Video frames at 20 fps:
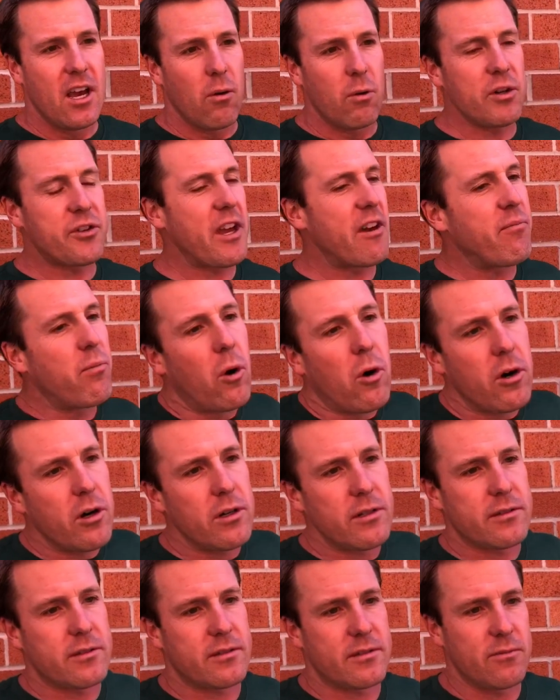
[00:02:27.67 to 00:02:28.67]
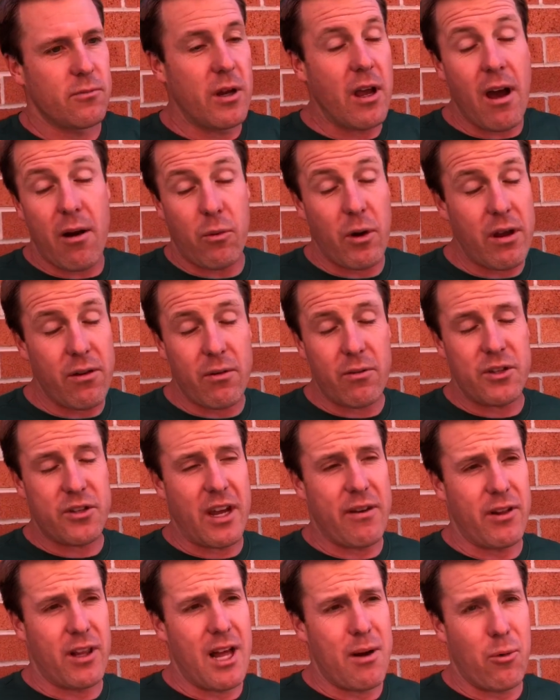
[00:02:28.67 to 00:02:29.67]
We just have a
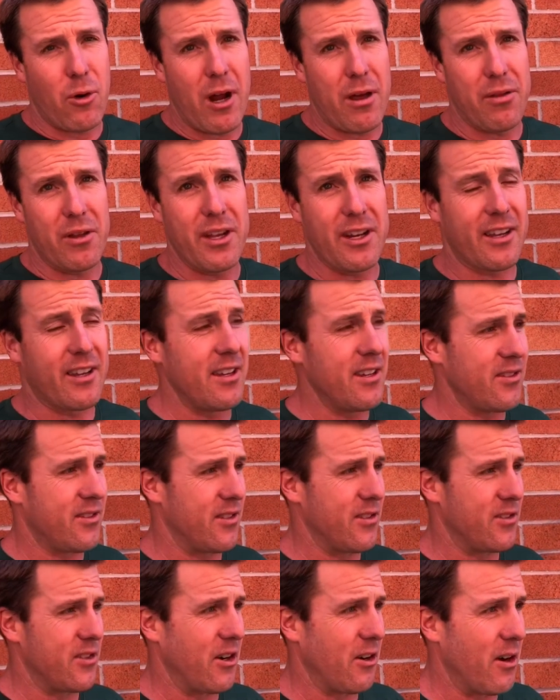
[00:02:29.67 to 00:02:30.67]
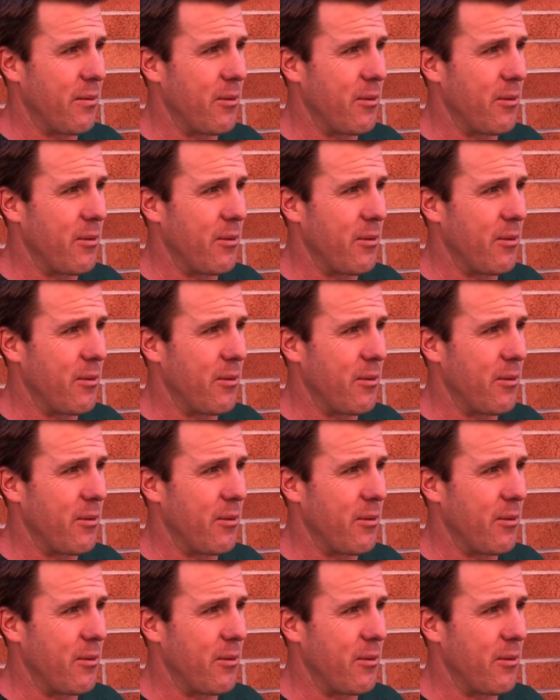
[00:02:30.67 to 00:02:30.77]
lot more athletic kids this year.